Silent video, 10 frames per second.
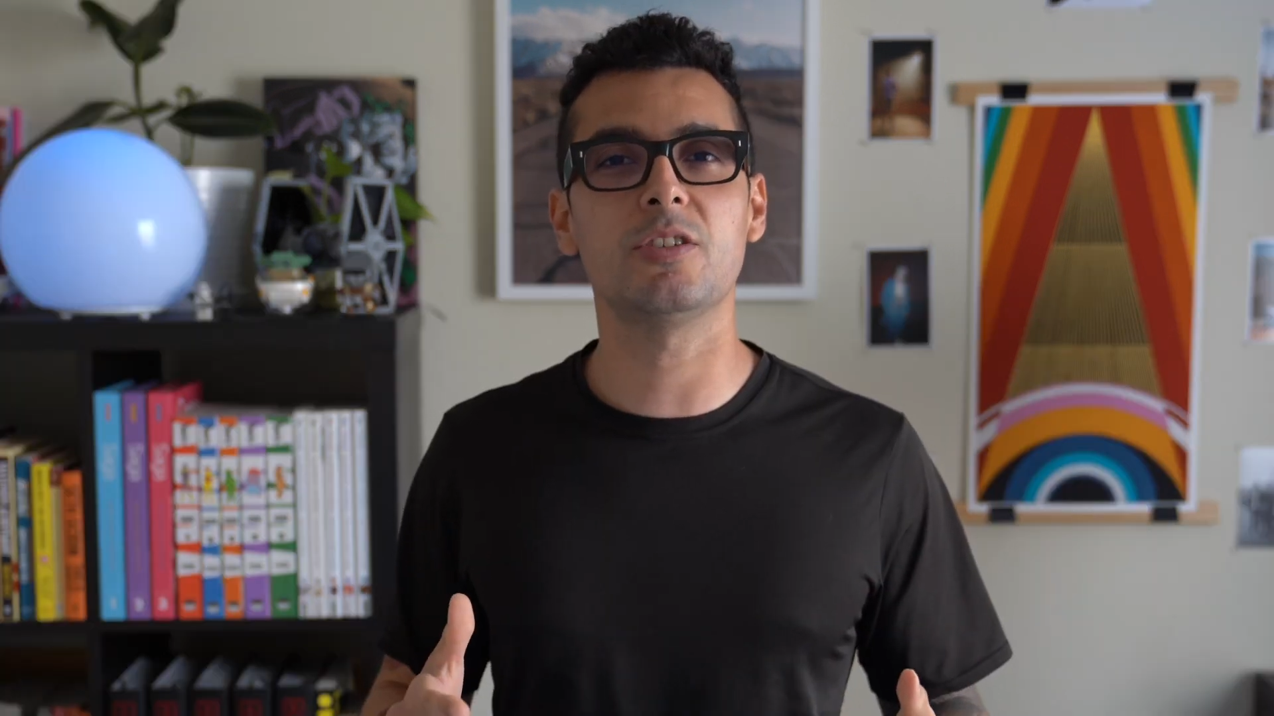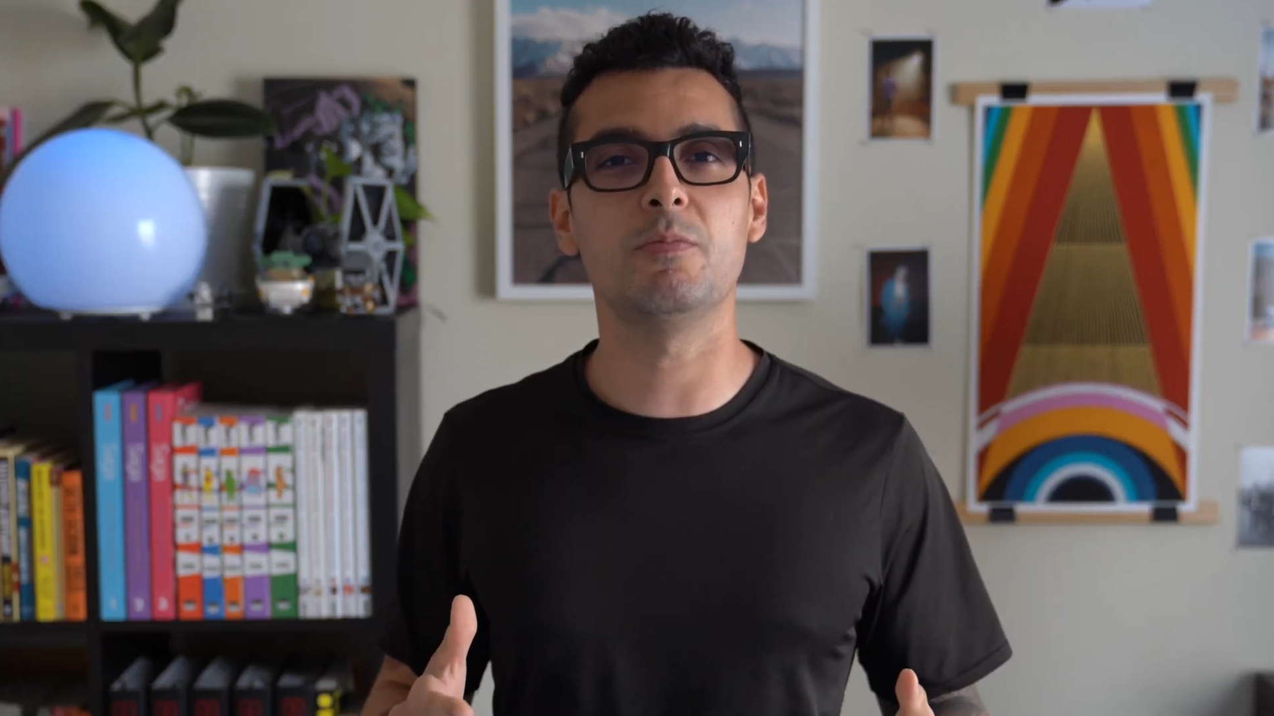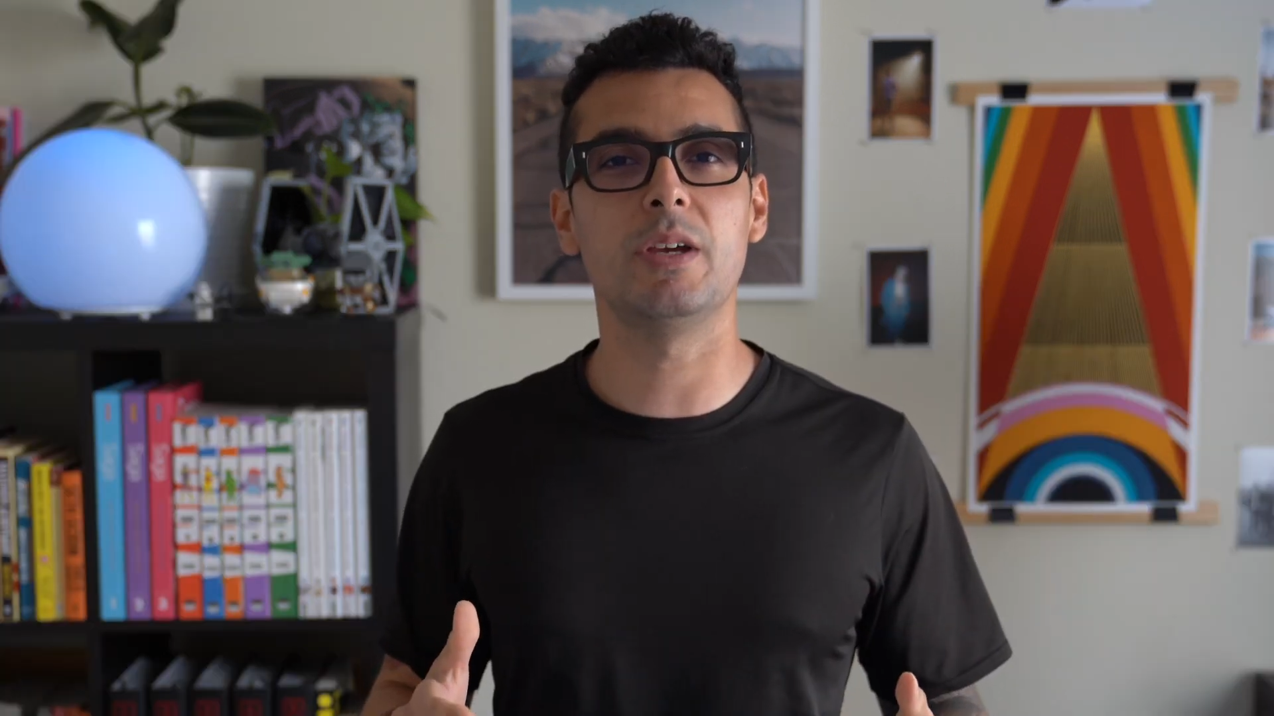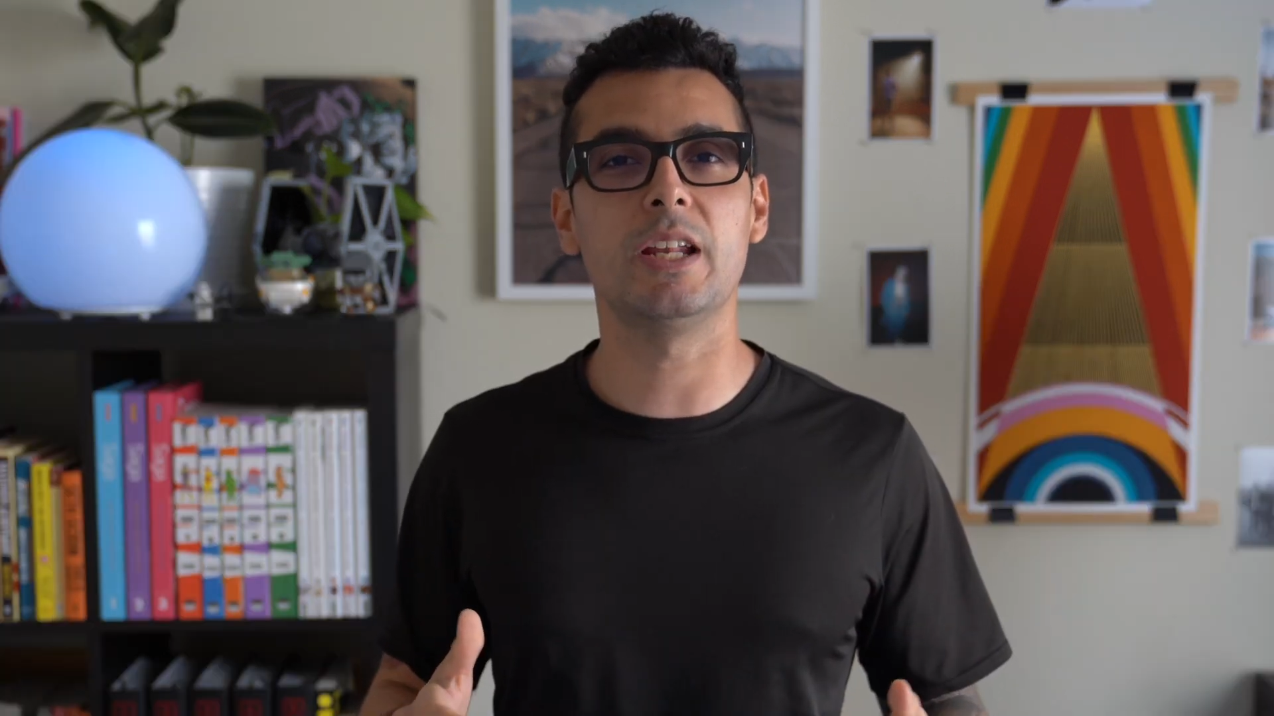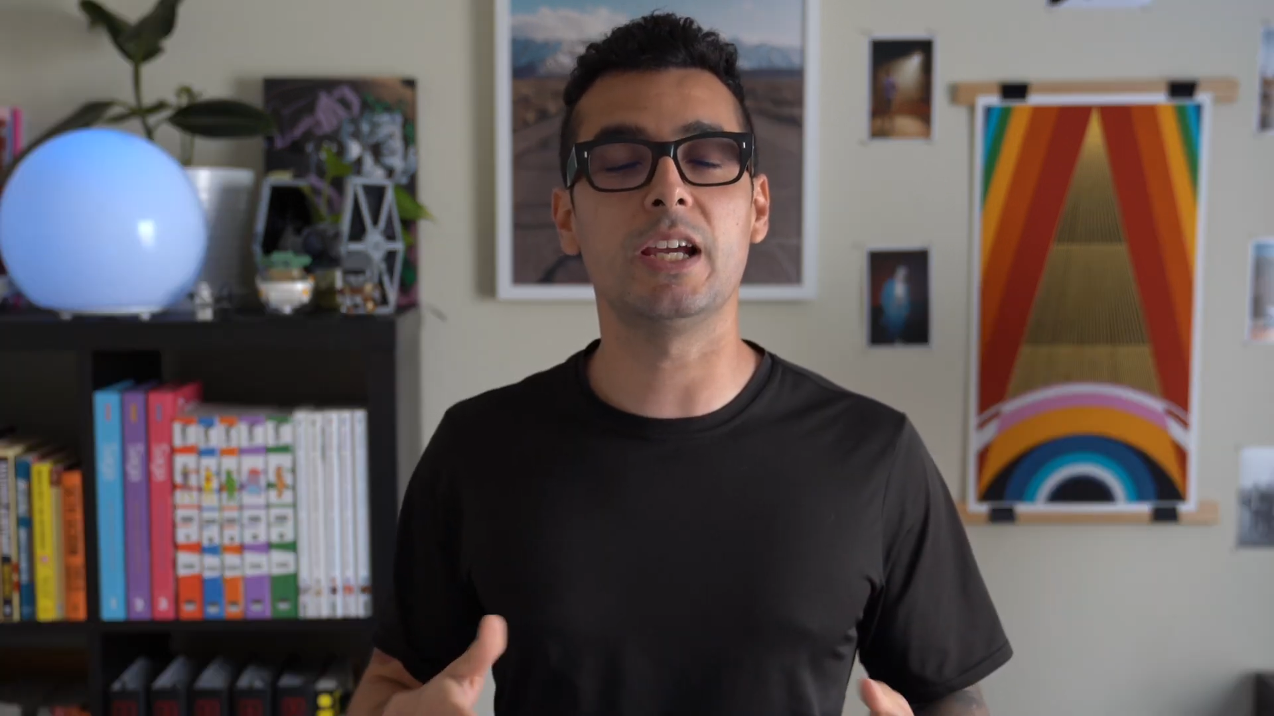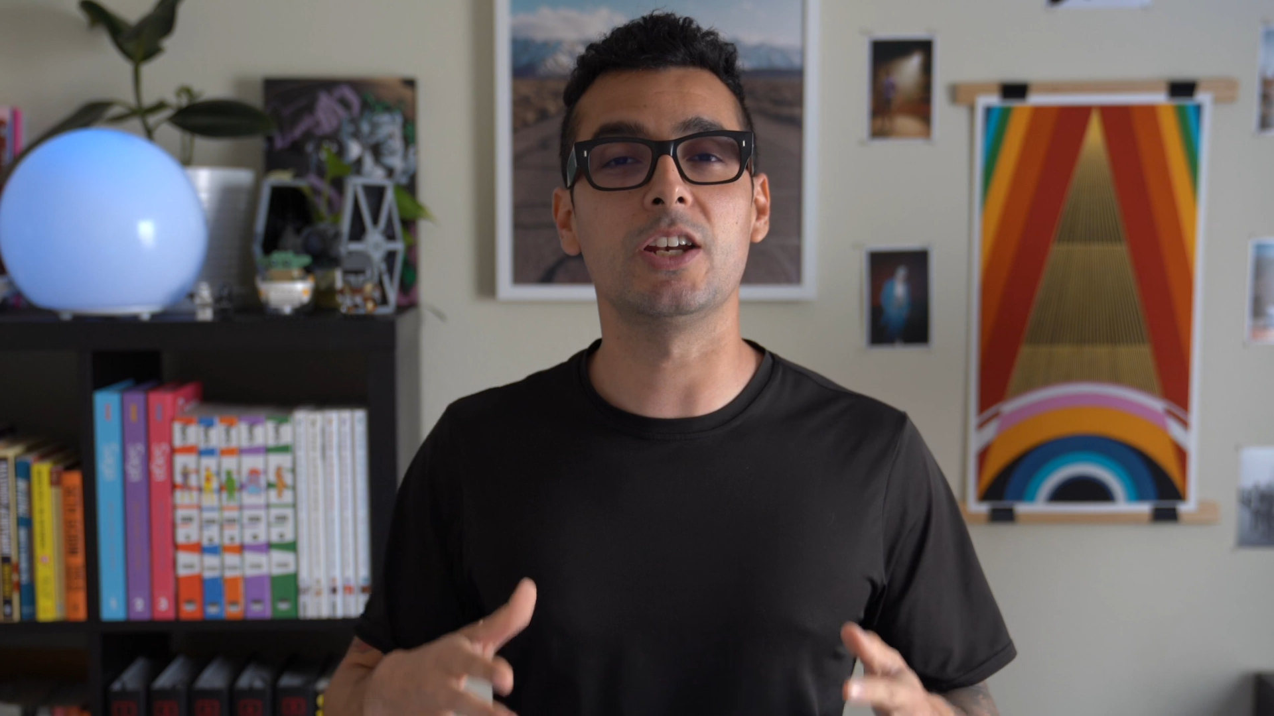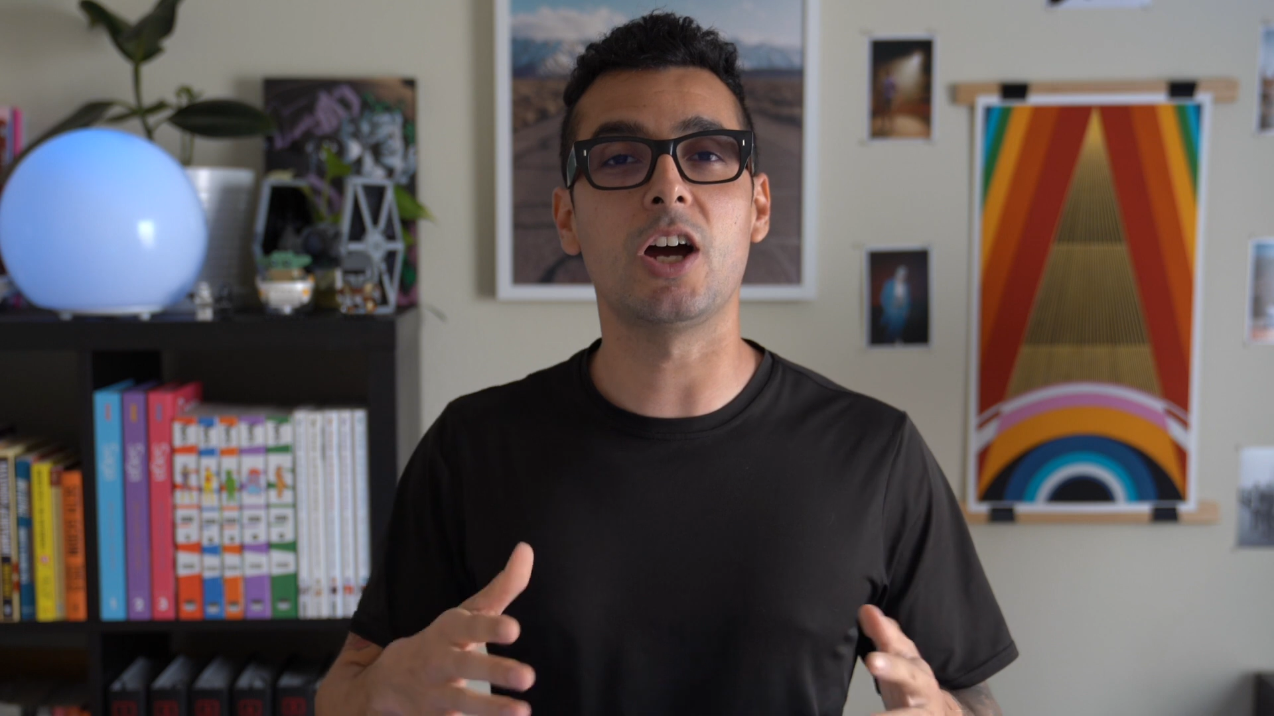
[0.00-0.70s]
submitting